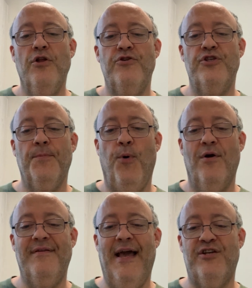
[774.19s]
to
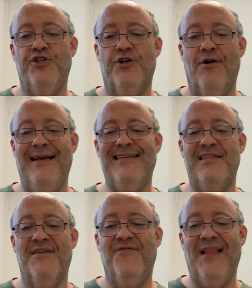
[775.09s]
support texture is
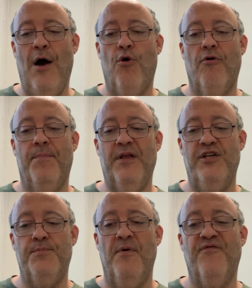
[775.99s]
as a flour
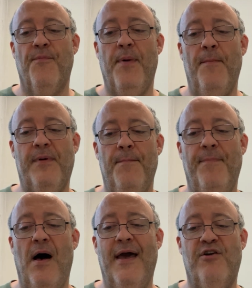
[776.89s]
replacement for pumpkin
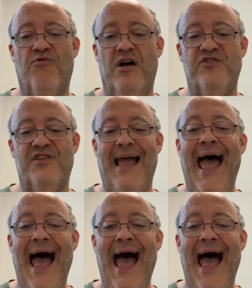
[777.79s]
pie crust,